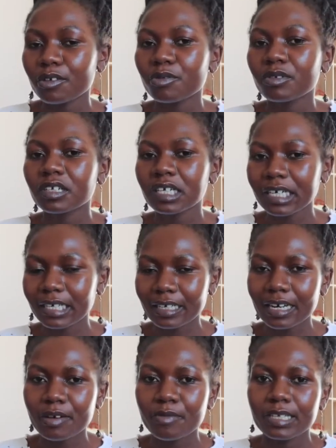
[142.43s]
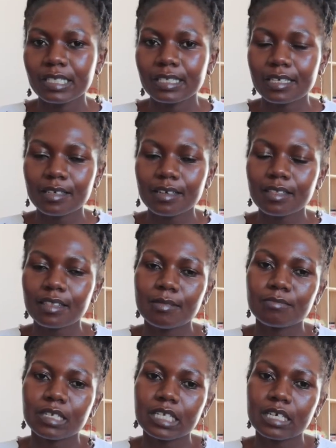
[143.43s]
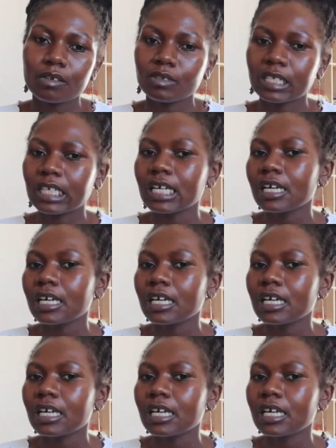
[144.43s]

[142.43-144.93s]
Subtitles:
you will cry when taking them down.